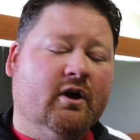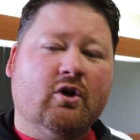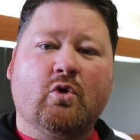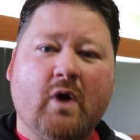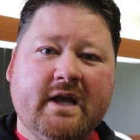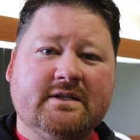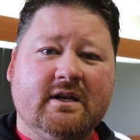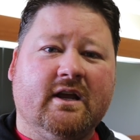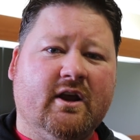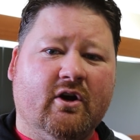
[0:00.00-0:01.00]

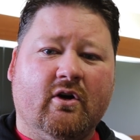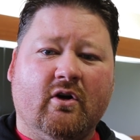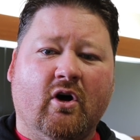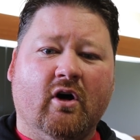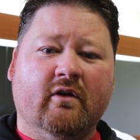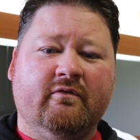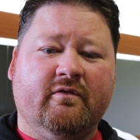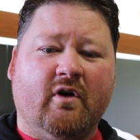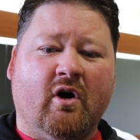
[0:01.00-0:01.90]
crazy to hear all